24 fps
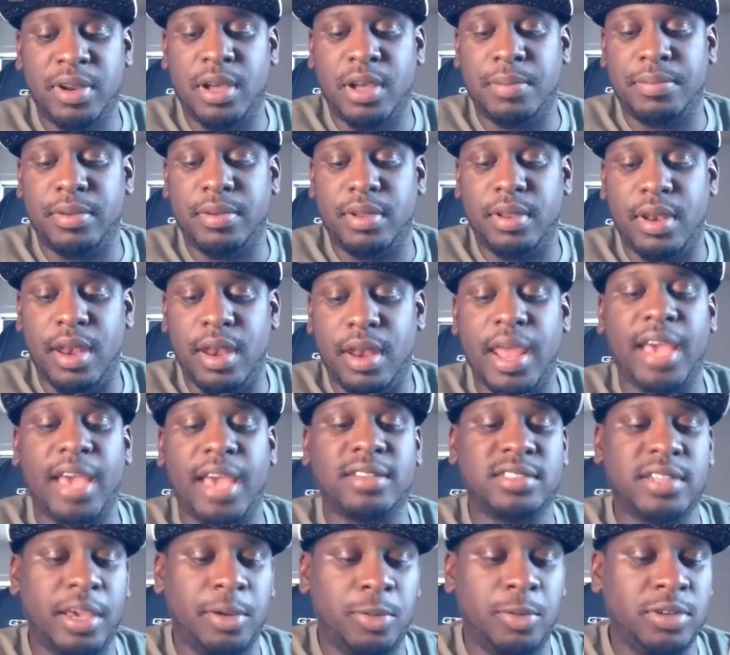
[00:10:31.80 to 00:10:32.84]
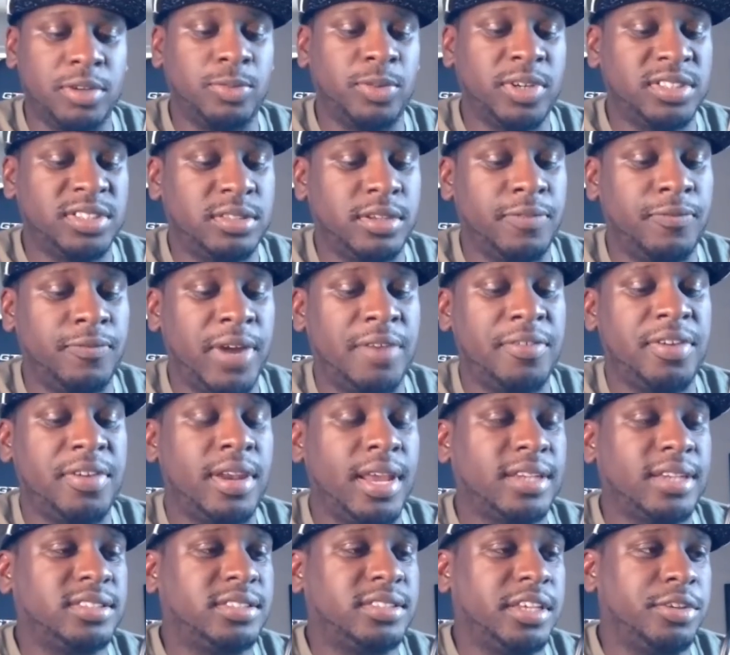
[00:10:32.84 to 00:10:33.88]
up next? Like, what's the very
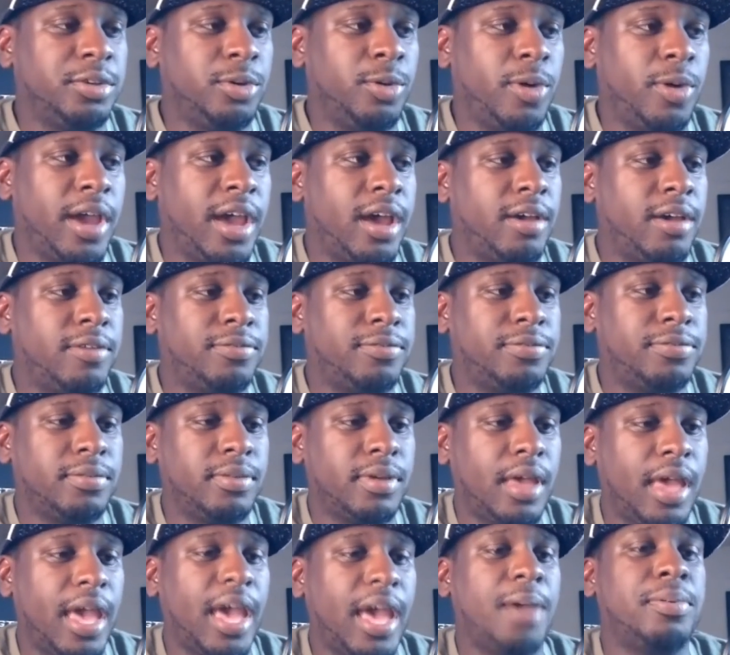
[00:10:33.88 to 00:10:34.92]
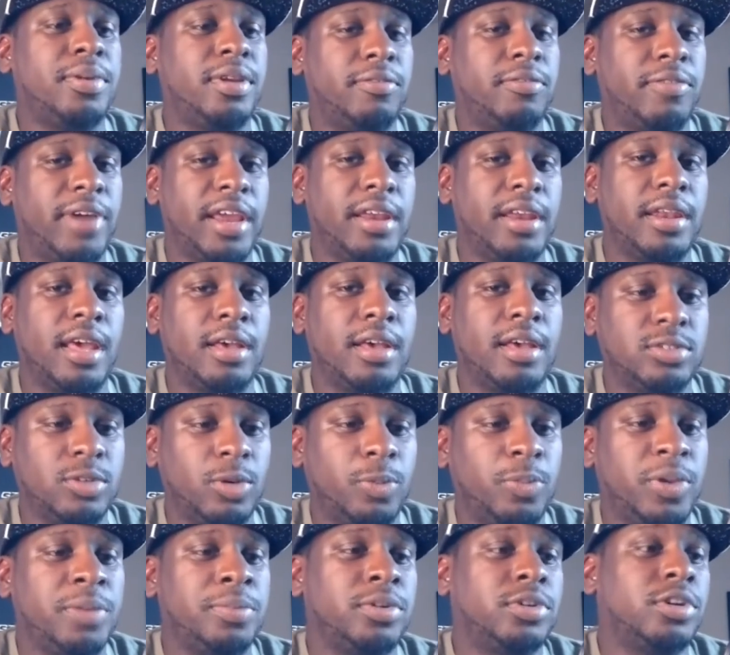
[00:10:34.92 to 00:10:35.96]
next thing you have happening right now so
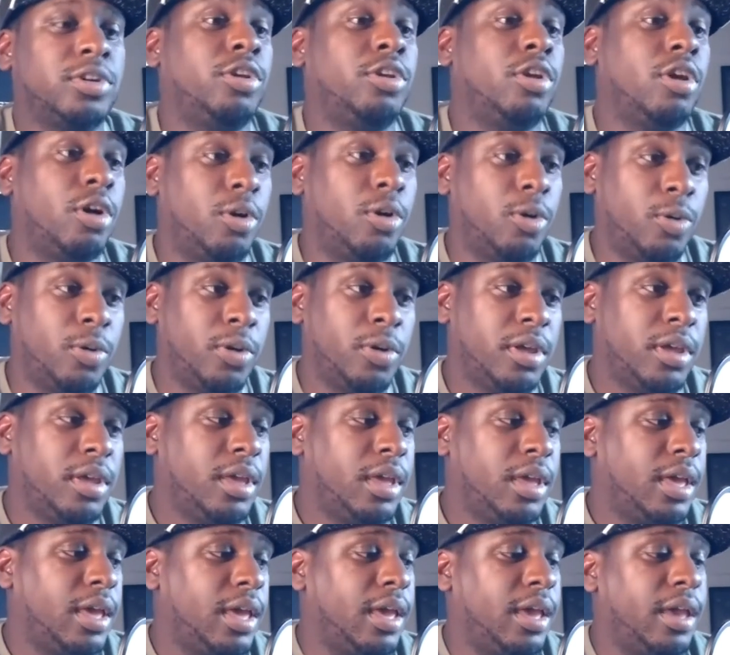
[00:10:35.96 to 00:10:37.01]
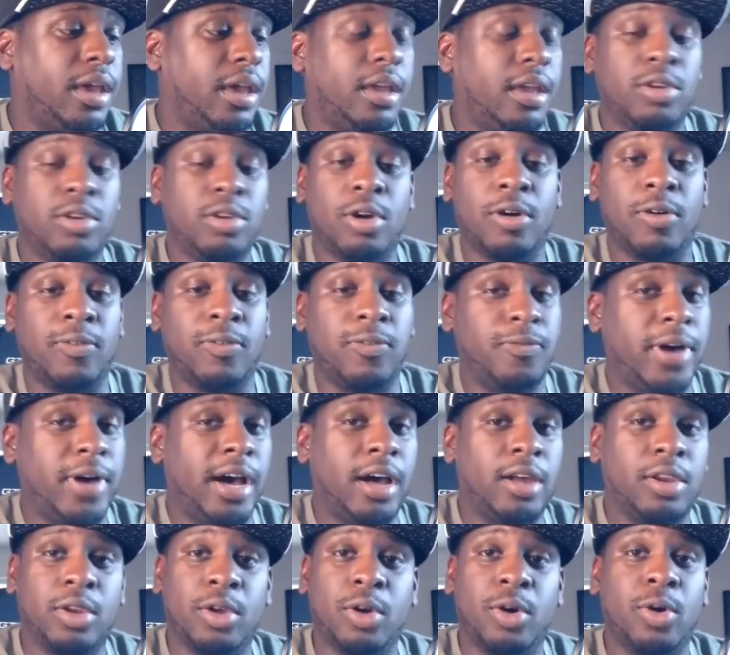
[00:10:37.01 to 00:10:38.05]
people can know and, you know,
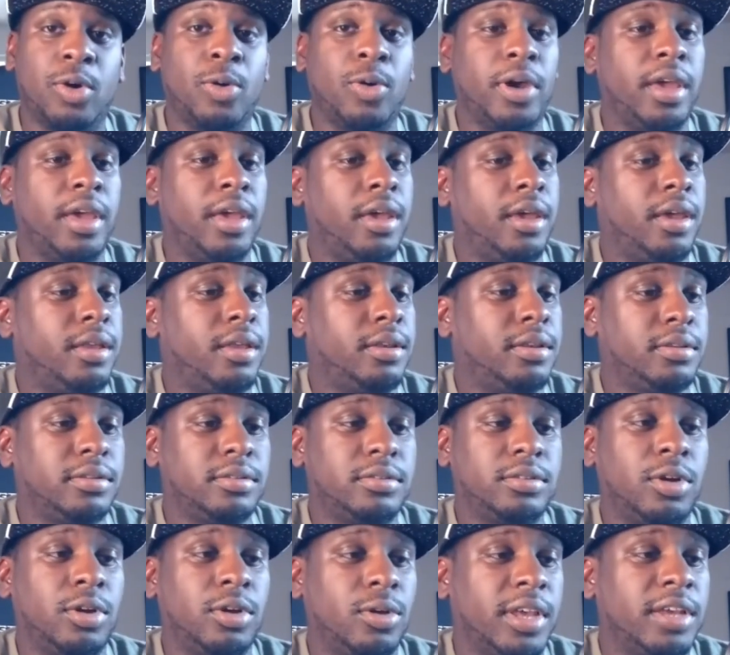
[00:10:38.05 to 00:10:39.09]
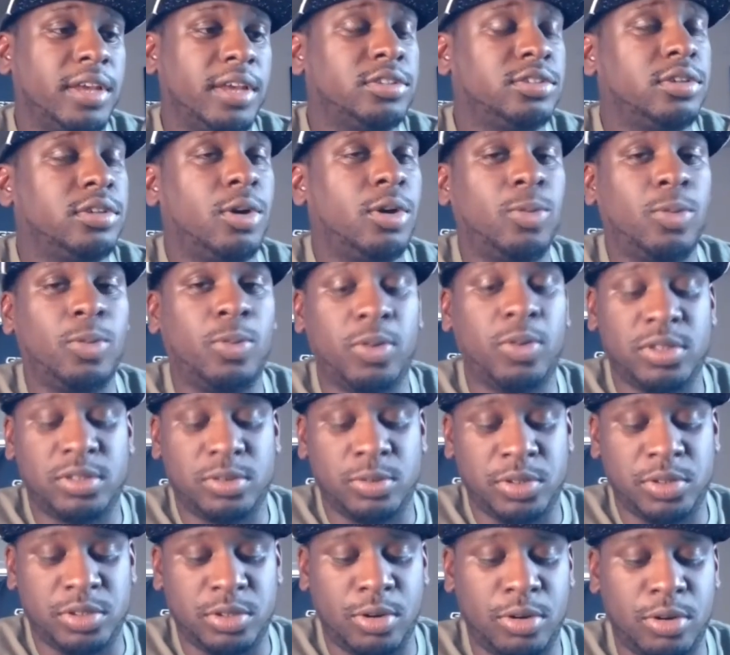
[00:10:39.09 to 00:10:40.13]
follow and, you know, let us know
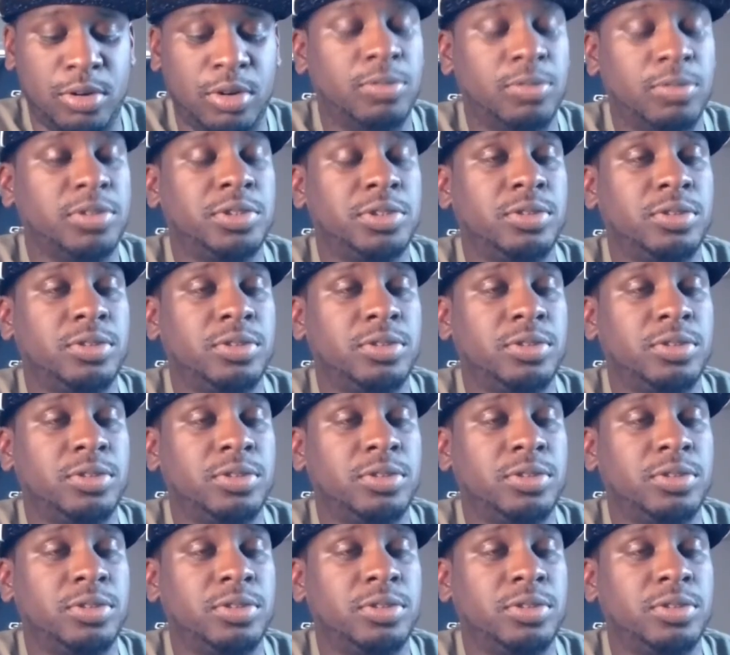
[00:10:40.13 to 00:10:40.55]
what's going on with